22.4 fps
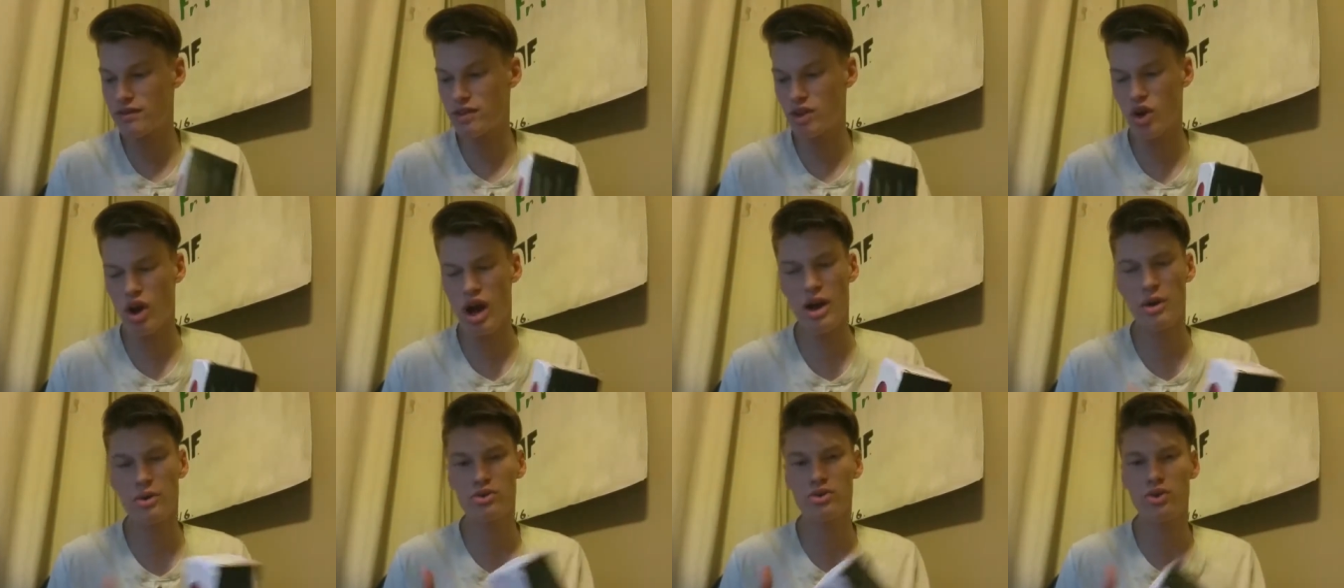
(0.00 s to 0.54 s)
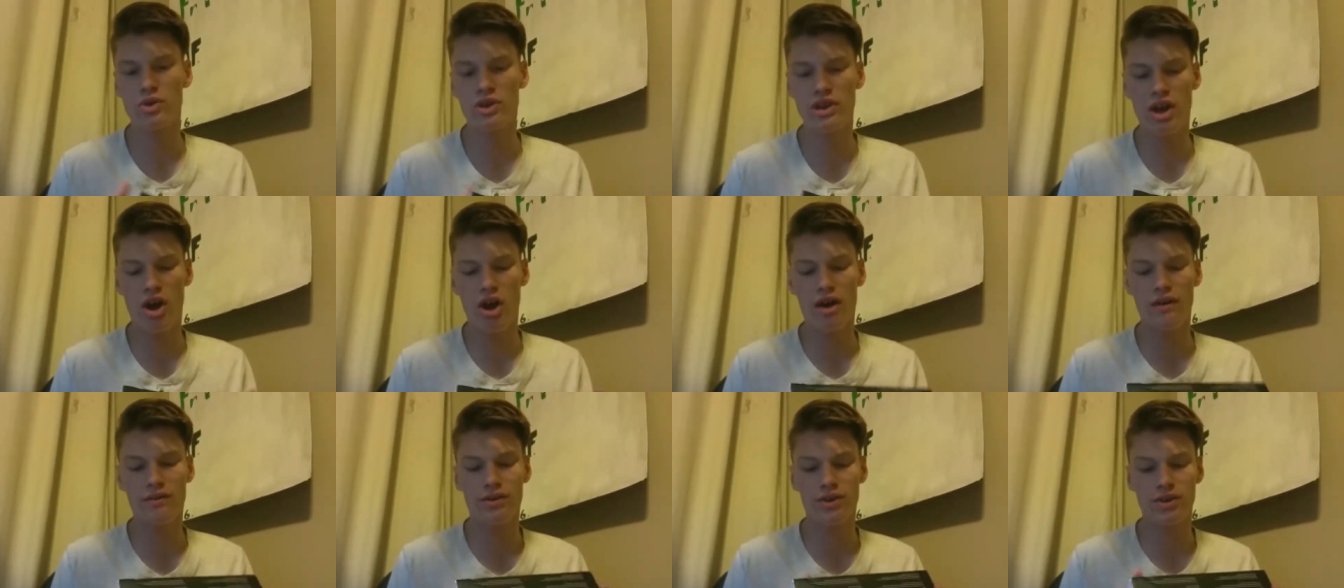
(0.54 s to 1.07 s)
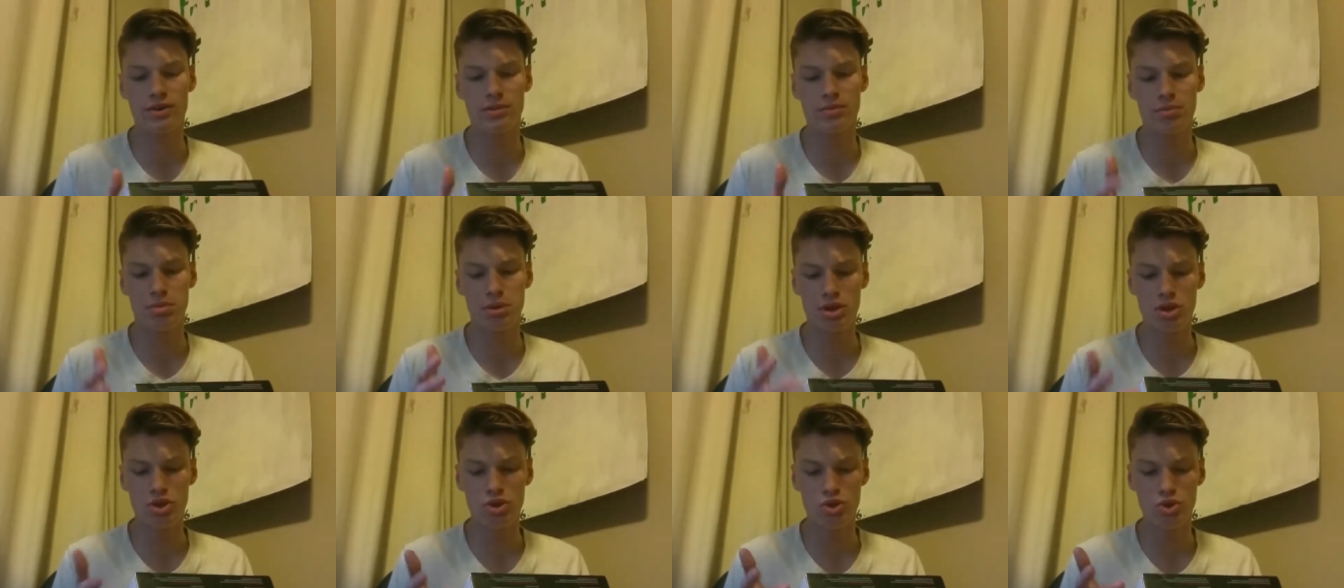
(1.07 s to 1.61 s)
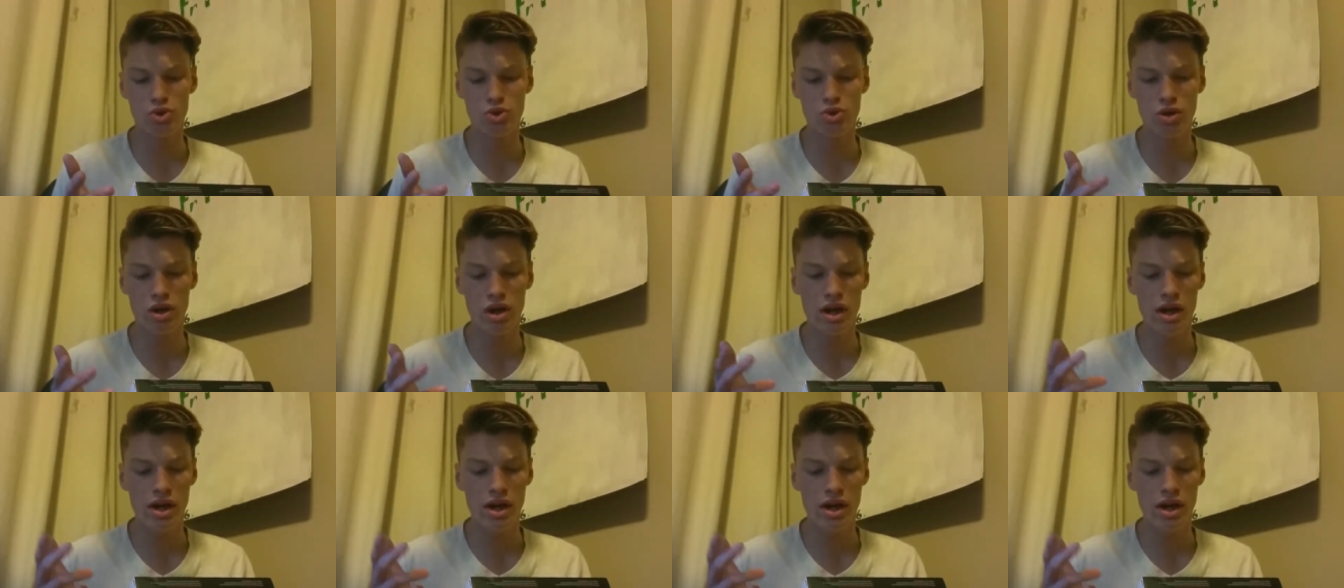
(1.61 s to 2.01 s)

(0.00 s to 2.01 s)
even though I was only offered blue,